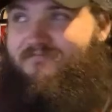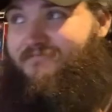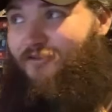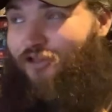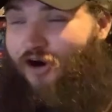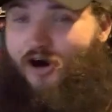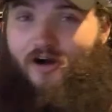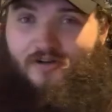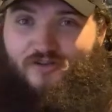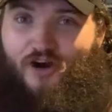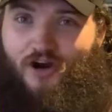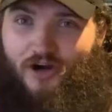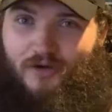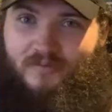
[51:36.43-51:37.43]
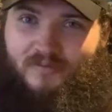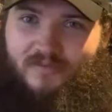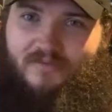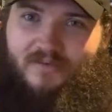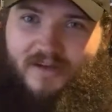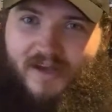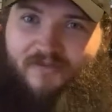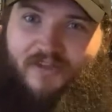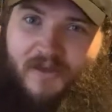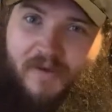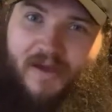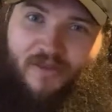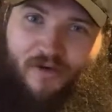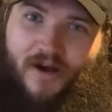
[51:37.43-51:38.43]
long term if they
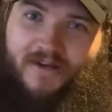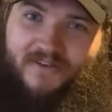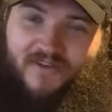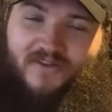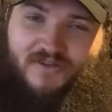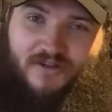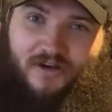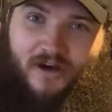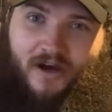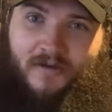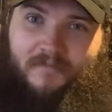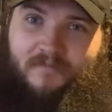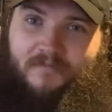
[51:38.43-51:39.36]
made the right decision or not.